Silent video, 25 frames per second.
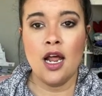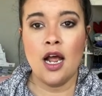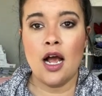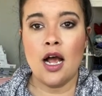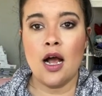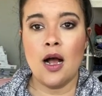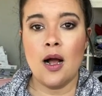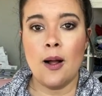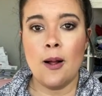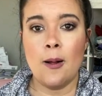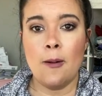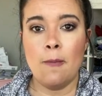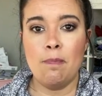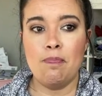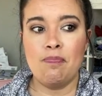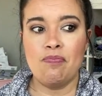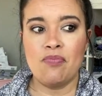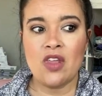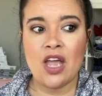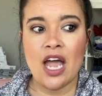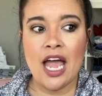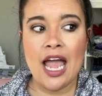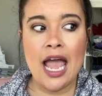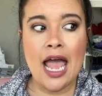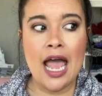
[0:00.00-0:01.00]
I
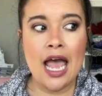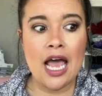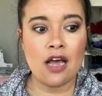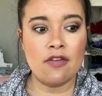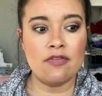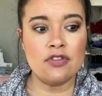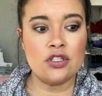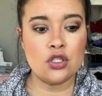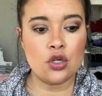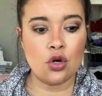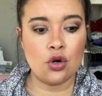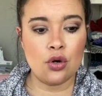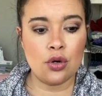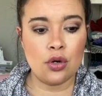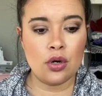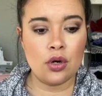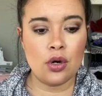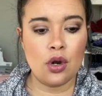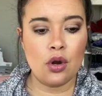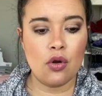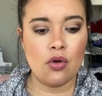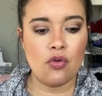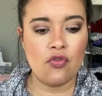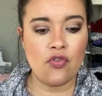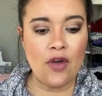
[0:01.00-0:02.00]
have
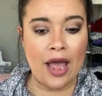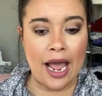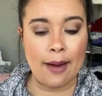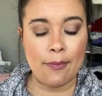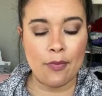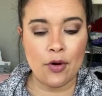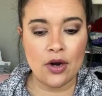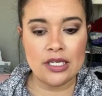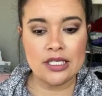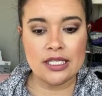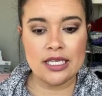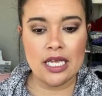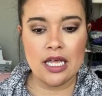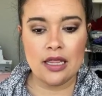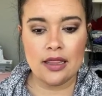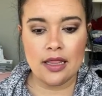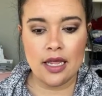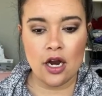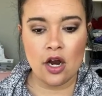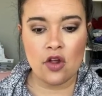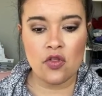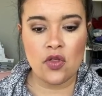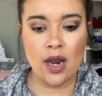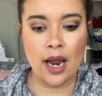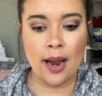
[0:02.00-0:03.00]
certain fabrics in
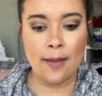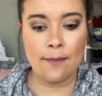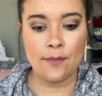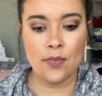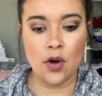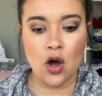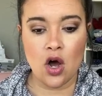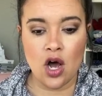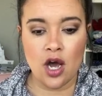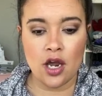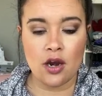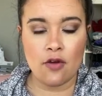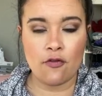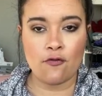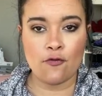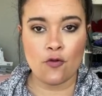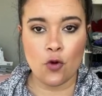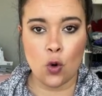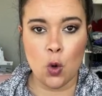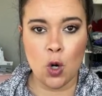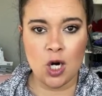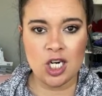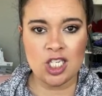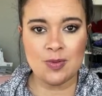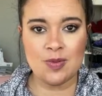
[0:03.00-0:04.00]
there that I bought
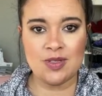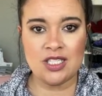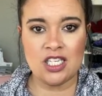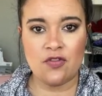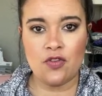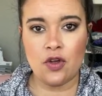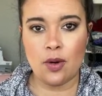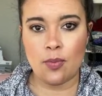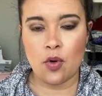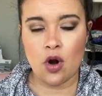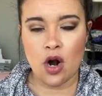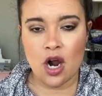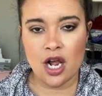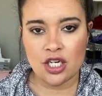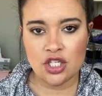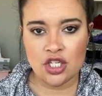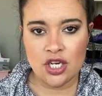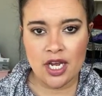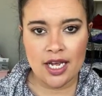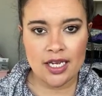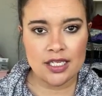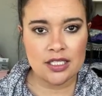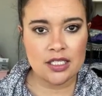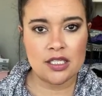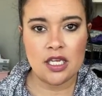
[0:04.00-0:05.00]
for specific
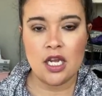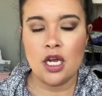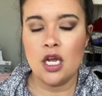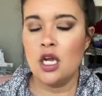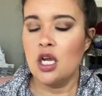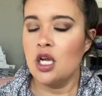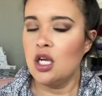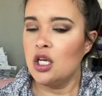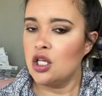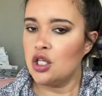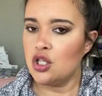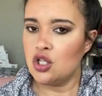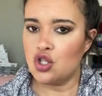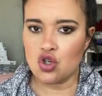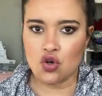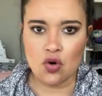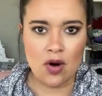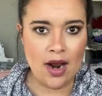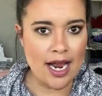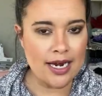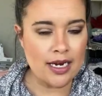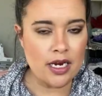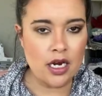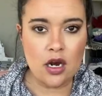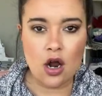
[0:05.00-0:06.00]
projects.
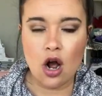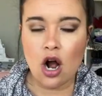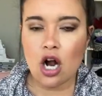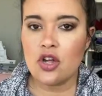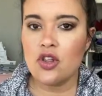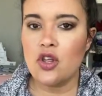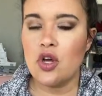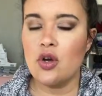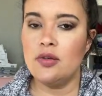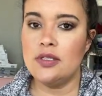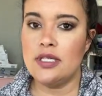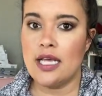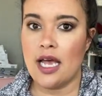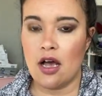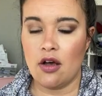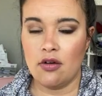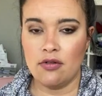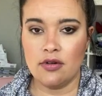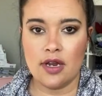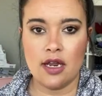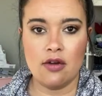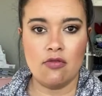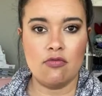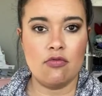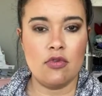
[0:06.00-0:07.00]
trying to knock those
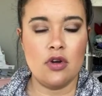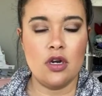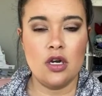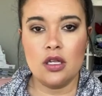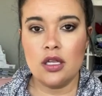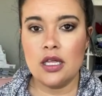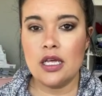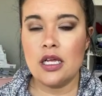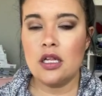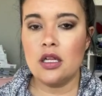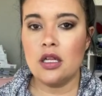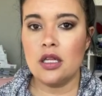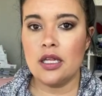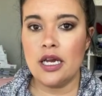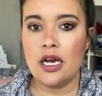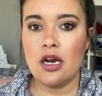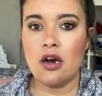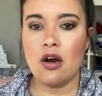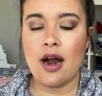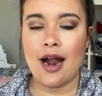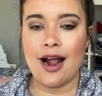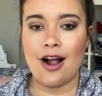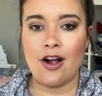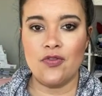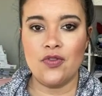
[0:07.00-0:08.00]
out and really
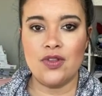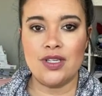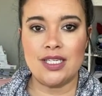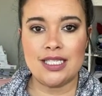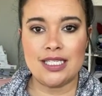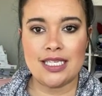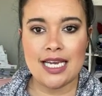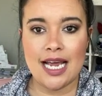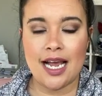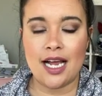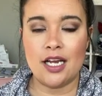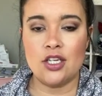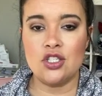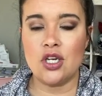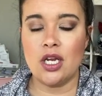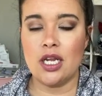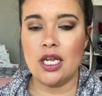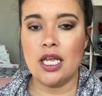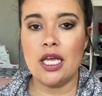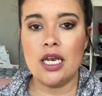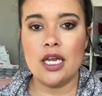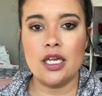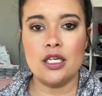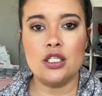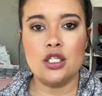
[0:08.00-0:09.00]
clear out the stash and
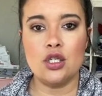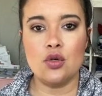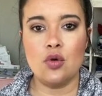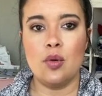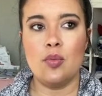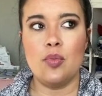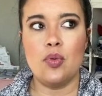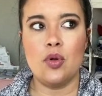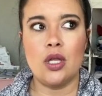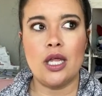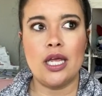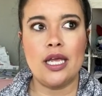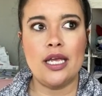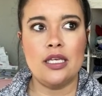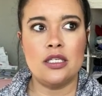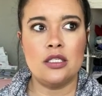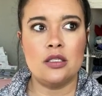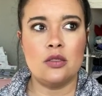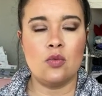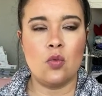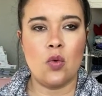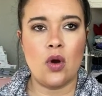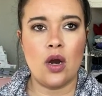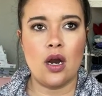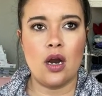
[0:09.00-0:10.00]
get it to a
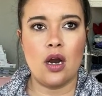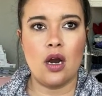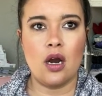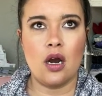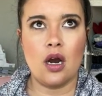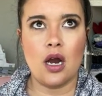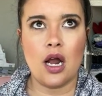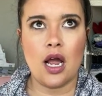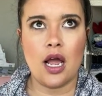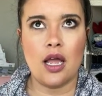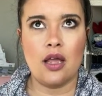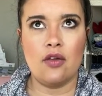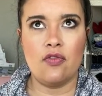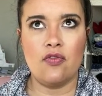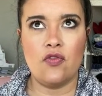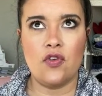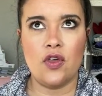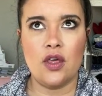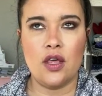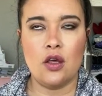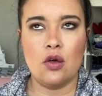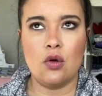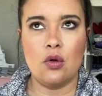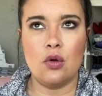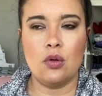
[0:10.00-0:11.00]
place where I
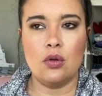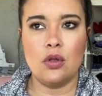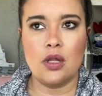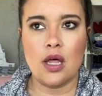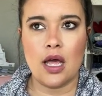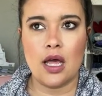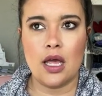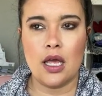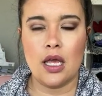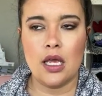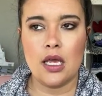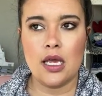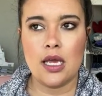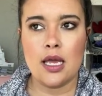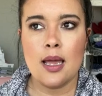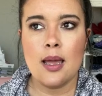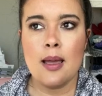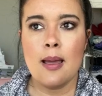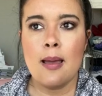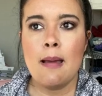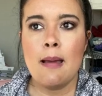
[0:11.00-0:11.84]
feel like